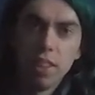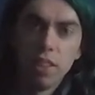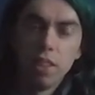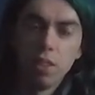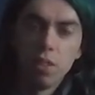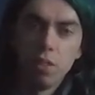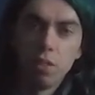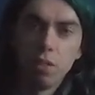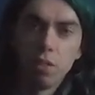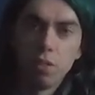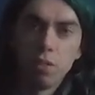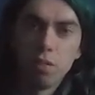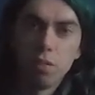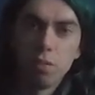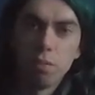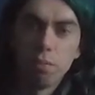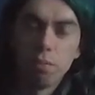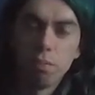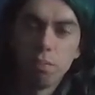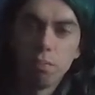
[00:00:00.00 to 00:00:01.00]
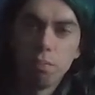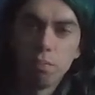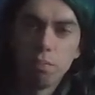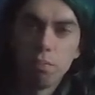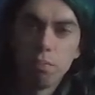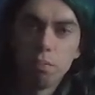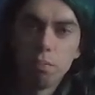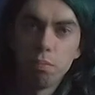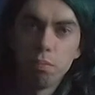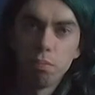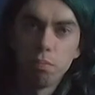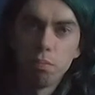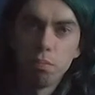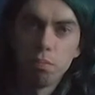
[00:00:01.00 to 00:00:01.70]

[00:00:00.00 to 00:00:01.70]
[no speech]